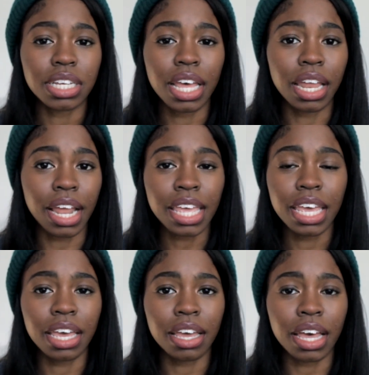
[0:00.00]
And I
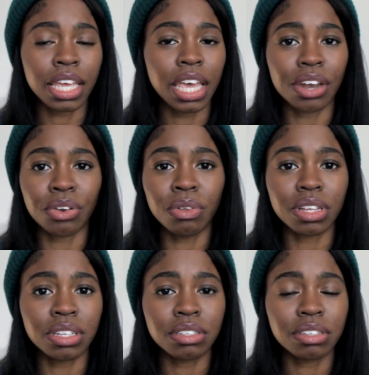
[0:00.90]
can't I can't do
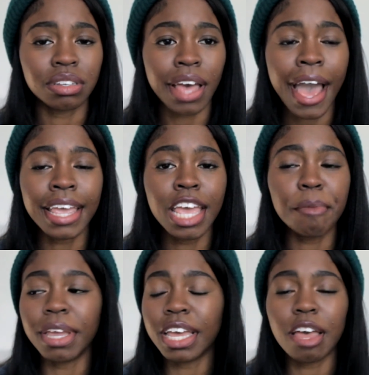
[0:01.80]
this. I
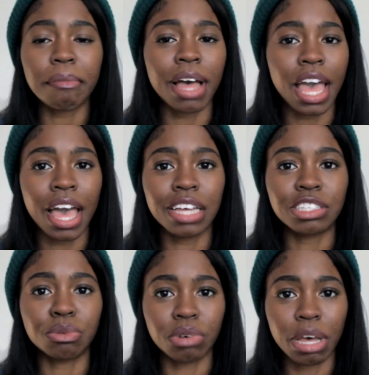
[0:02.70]
can't be getting my
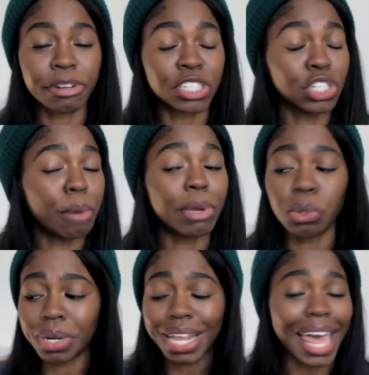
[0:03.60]
ass whipped. If she gonna be
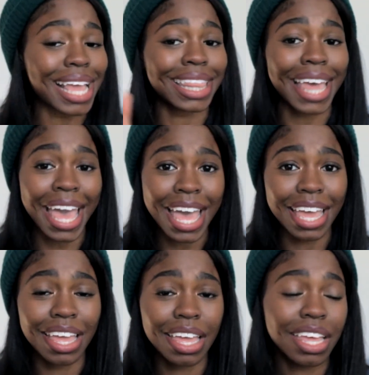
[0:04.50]
doing it like
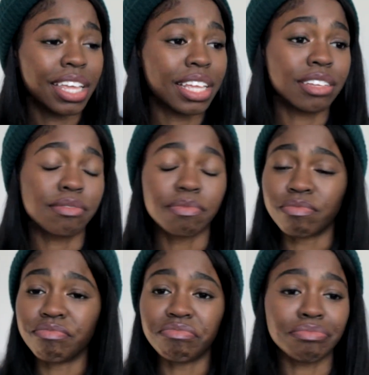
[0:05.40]
that,
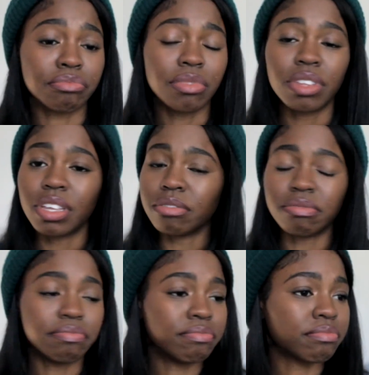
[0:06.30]
mm-mm.
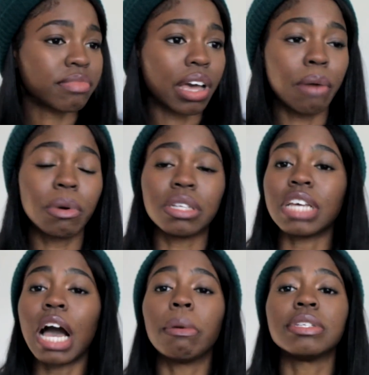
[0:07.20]
Mm-mm. I was
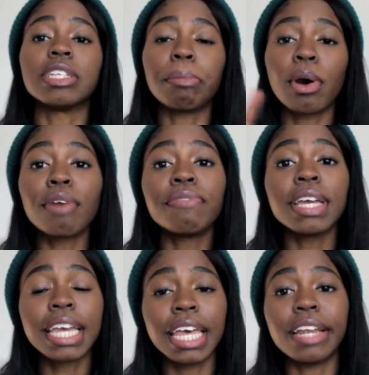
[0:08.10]
I was the
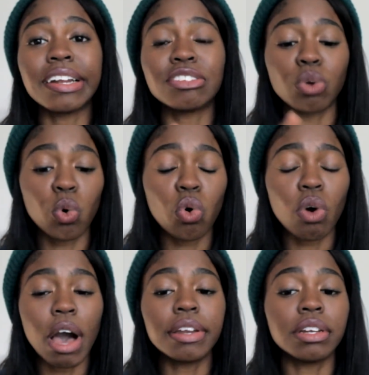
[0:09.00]
perfect kid in school.
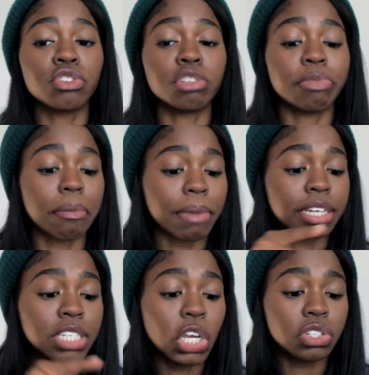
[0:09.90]
I didn't disrespect my
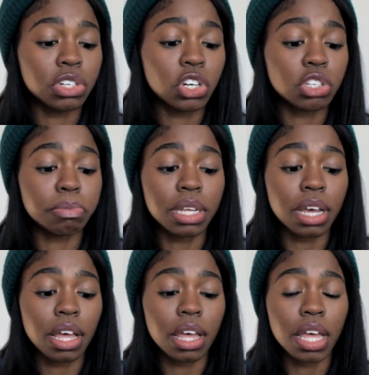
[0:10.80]
teachers
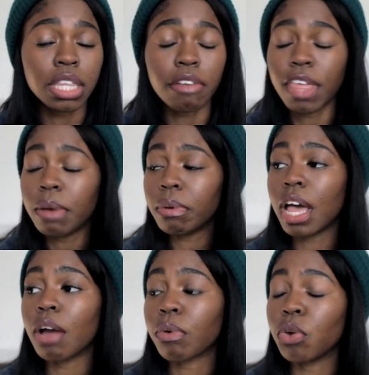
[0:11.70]
because if they were
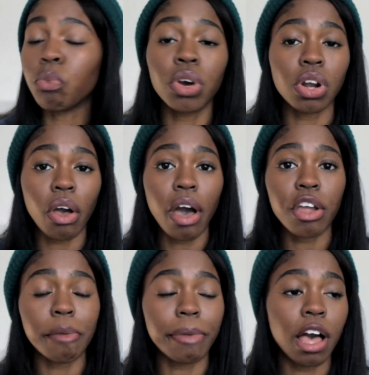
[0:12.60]
like, we're gonna
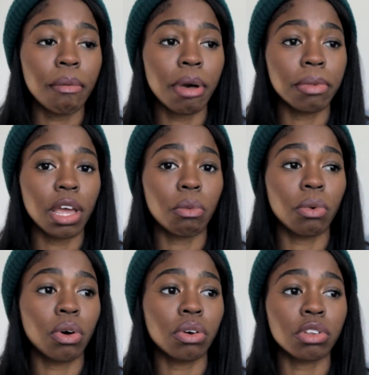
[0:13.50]
call your mom, I'm like,
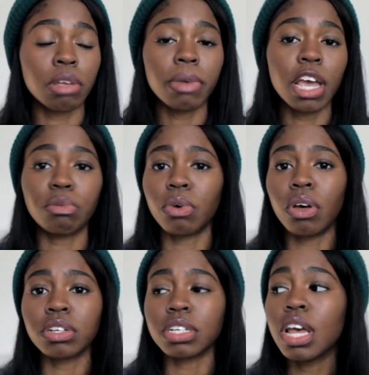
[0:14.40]
well, you may as
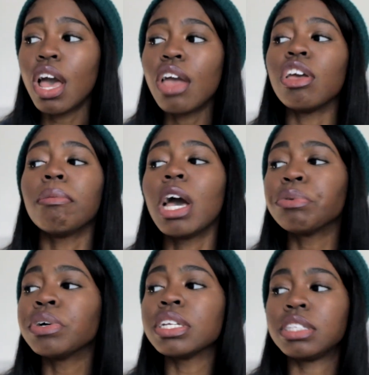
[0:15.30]
well just you may
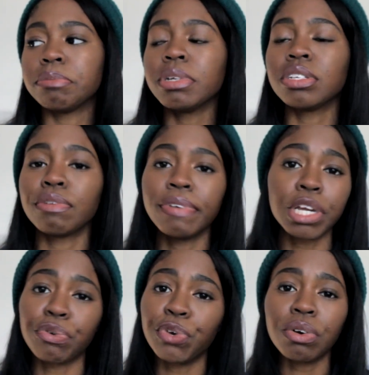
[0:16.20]
as well just send me to the
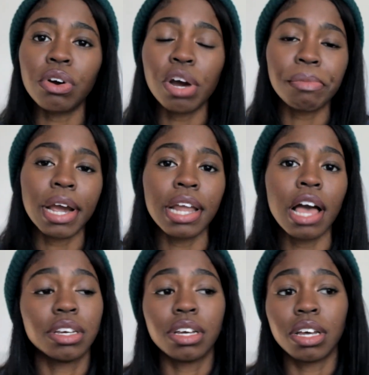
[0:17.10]
freaking funeral home right now.